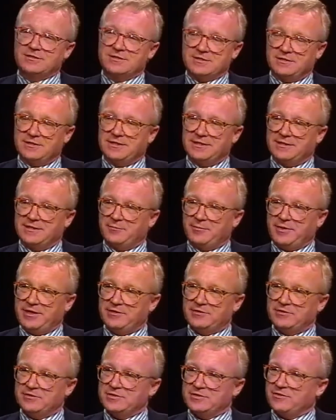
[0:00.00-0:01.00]
slitting the
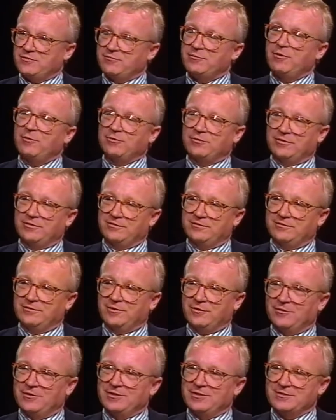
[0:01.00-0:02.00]
patient's throat
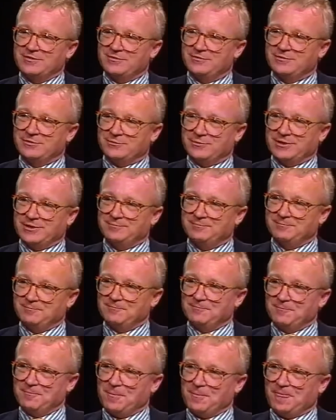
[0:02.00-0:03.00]
during surgery.
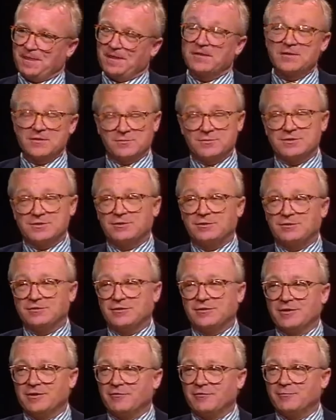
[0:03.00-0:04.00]
This was
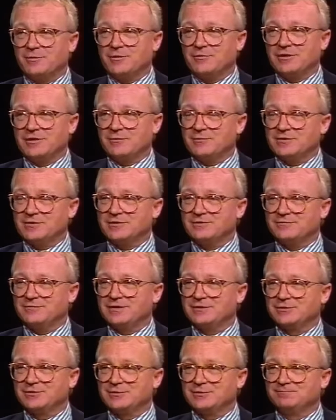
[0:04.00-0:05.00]
called a therapeutic
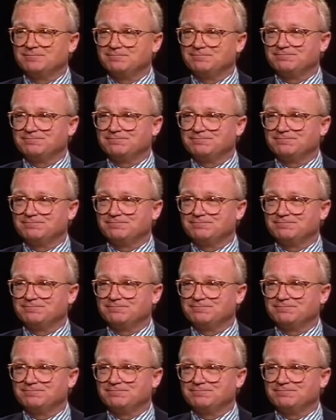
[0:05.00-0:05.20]
misadventure.